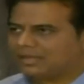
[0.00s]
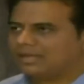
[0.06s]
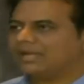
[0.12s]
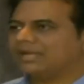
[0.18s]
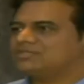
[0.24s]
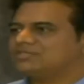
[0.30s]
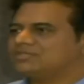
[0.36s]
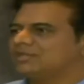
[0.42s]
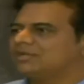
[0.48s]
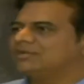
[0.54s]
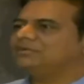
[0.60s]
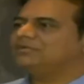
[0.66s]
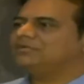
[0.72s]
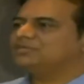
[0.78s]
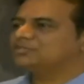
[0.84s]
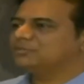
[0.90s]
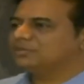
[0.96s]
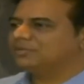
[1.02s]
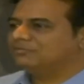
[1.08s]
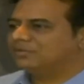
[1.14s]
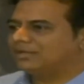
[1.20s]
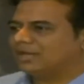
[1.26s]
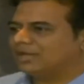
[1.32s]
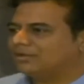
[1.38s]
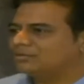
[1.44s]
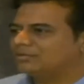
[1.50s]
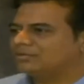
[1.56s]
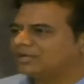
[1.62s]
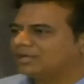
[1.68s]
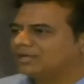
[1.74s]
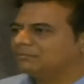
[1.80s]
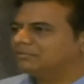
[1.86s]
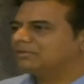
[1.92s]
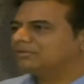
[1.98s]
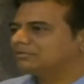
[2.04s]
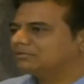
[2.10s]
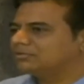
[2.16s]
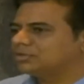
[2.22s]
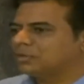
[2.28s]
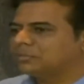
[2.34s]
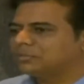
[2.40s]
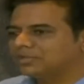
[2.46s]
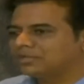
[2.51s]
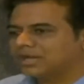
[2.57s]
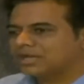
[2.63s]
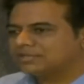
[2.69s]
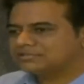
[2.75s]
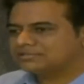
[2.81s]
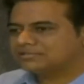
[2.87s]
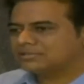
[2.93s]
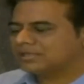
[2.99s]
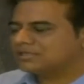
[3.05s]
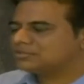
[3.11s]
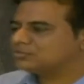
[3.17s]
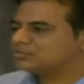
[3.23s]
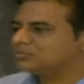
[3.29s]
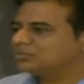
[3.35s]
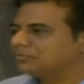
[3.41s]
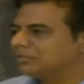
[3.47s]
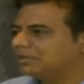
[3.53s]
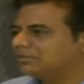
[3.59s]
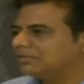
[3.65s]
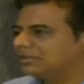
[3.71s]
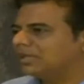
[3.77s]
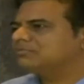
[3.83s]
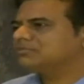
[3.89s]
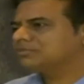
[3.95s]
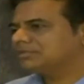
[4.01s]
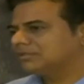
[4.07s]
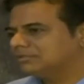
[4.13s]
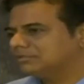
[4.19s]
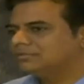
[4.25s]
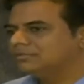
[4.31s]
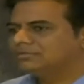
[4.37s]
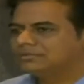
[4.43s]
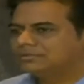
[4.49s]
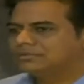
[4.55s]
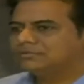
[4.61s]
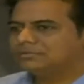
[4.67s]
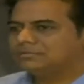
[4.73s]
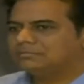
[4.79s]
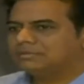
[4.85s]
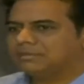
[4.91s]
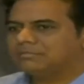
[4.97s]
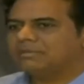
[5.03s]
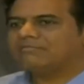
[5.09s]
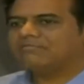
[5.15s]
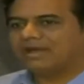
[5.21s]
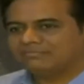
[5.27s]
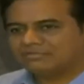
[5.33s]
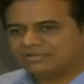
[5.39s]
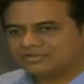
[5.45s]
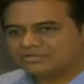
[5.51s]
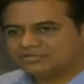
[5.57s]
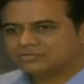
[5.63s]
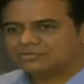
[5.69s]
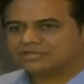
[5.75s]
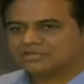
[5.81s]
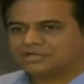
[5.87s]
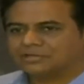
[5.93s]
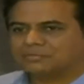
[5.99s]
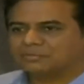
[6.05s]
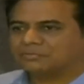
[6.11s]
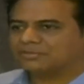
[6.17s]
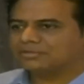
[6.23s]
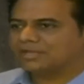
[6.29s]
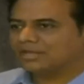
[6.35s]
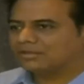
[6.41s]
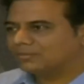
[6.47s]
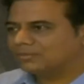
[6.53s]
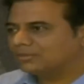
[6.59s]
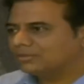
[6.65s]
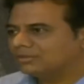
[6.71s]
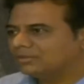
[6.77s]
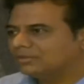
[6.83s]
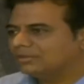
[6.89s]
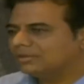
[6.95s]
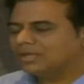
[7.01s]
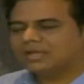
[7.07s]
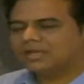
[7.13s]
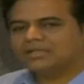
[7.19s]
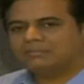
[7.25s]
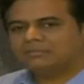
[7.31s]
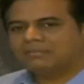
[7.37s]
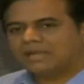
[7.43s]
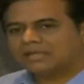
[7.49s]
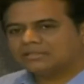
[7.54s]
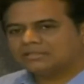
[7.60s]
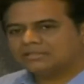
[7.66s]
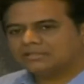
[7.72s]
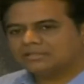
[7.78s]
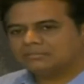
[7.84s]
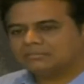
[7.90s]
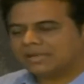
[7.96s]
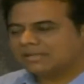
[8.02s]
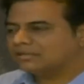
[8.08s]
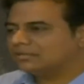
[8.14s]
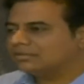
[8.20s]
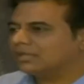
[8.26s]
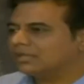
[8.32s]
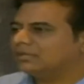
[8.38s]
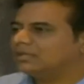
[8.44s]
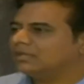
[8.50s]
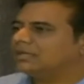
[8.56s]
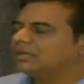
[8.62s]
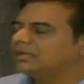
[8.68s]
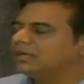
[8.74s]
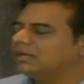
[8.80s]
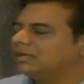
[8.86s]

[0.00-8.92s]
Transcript: I studied reasonably well. I don't think I'm a top of the class student, but I was a above average student, let me put it that way. And back in that day,